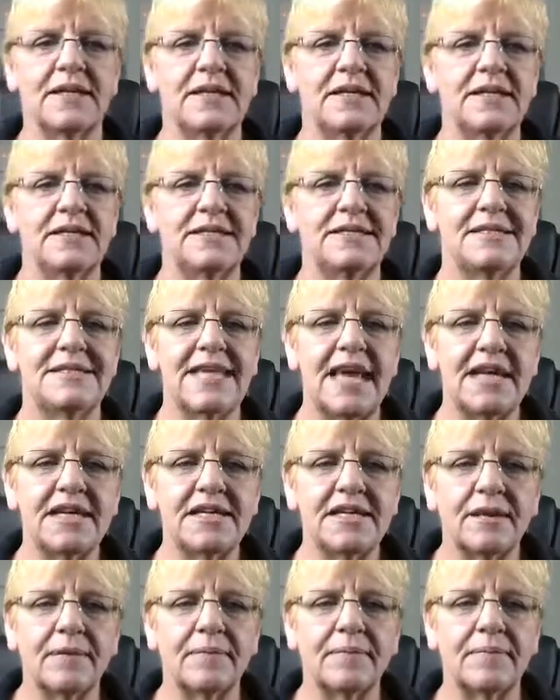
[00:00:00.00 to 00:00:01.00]
Send
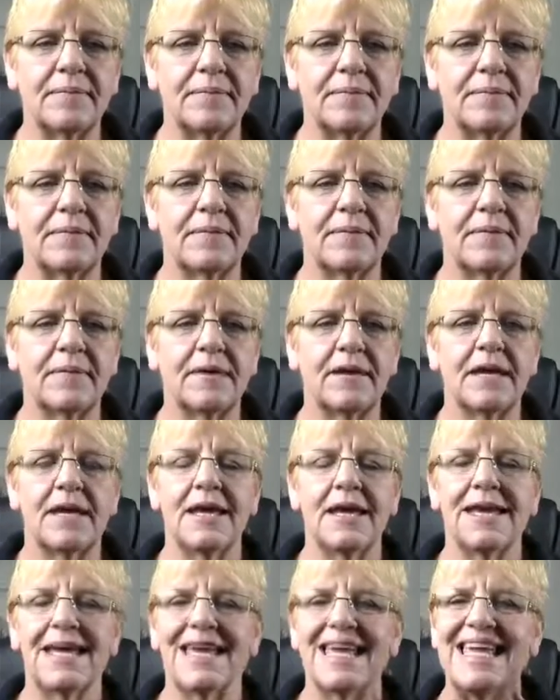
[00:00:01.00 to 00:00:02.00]
them.
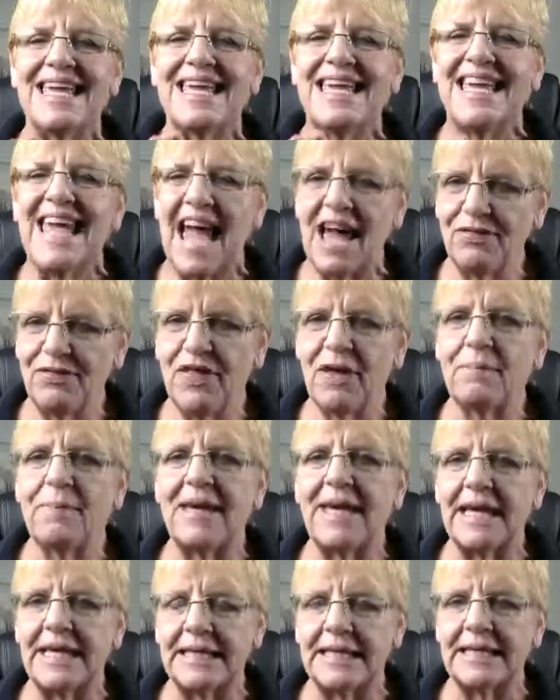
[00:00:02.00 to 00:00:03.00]
Get them
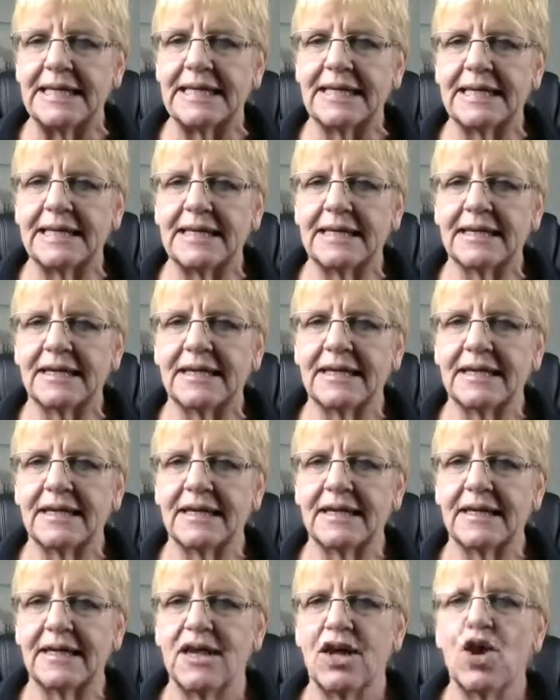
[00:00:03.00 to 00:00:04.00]
in.
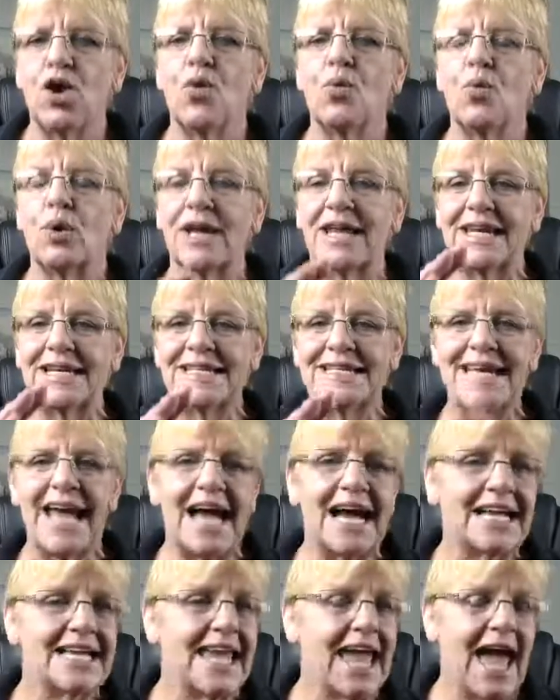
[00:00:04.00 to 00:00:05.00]
We're going to
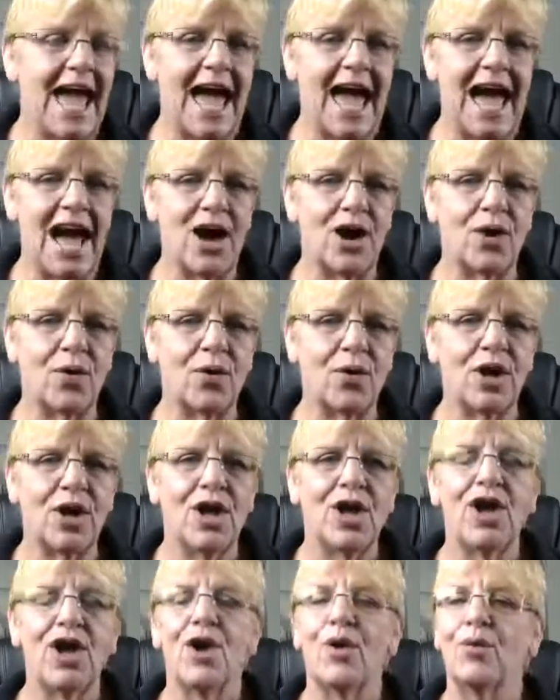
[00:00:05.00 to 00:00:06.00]
tell you how.
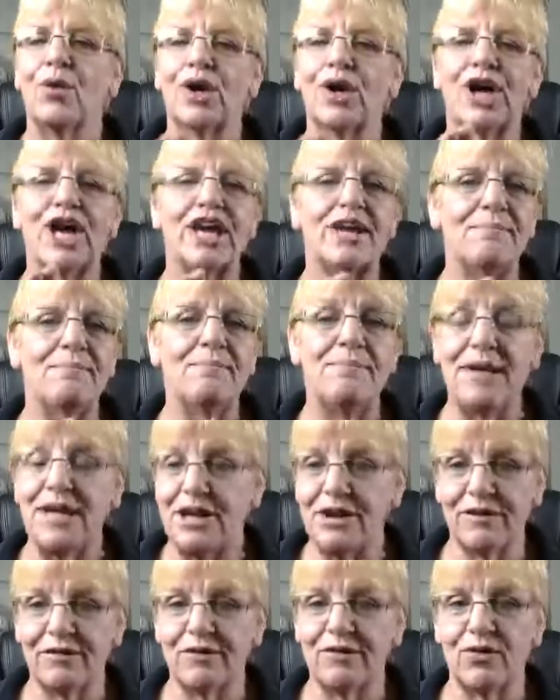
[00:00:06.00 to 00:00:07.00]
We're going to be
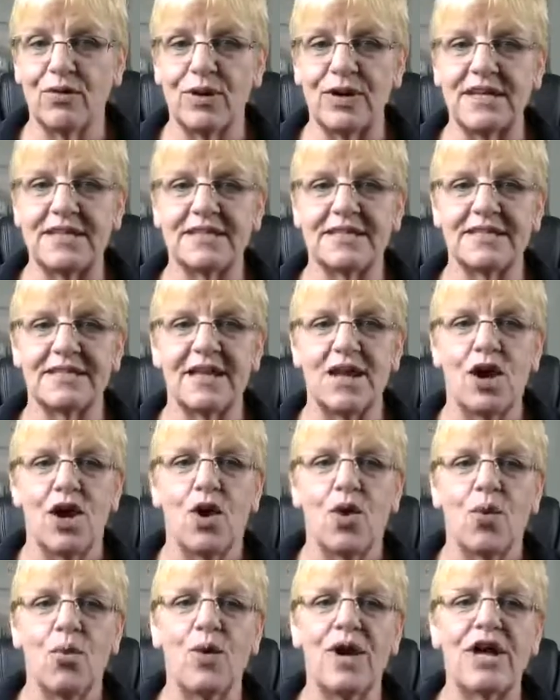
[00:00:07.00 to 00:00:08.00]
your voice.
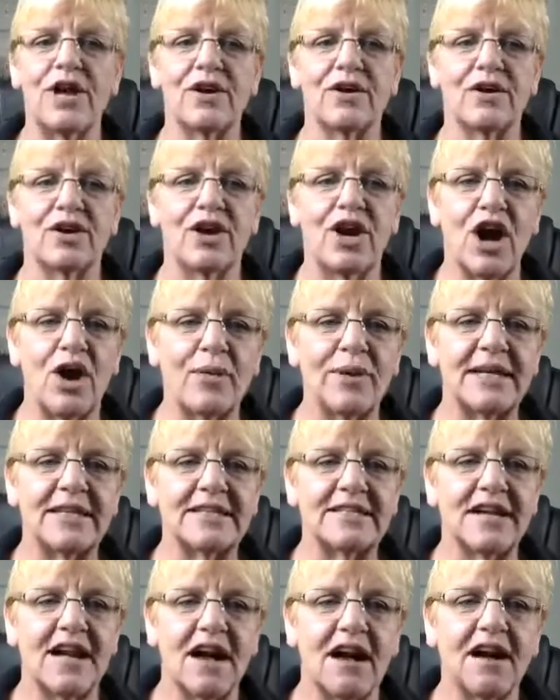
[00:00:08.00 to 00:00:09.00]
We are going
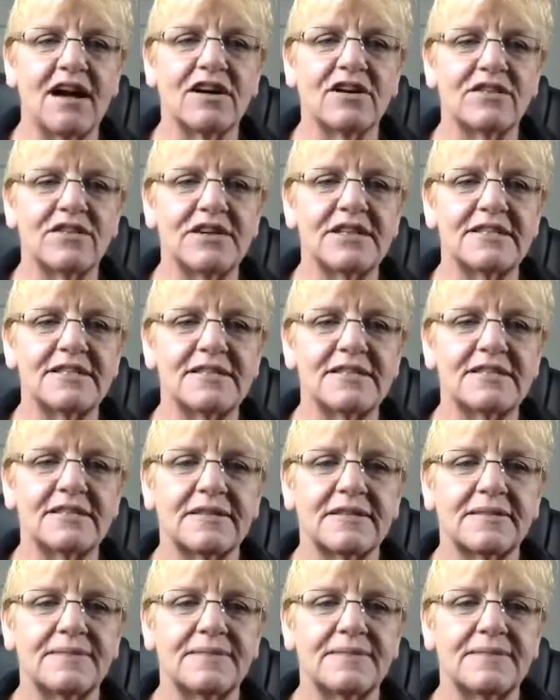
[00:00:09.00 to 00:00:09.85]
to Congress.